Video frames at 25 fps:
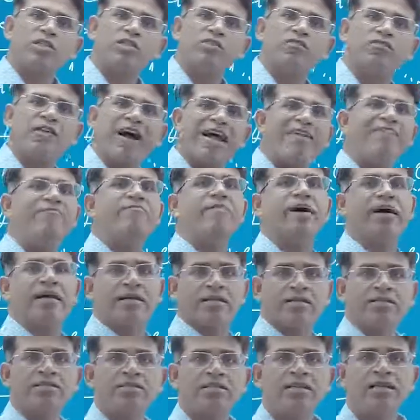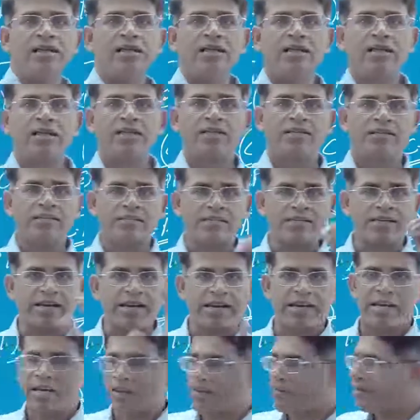5 months,
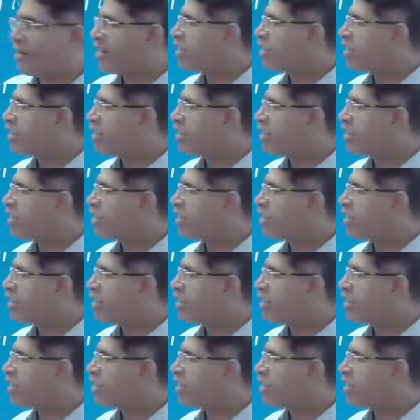straight away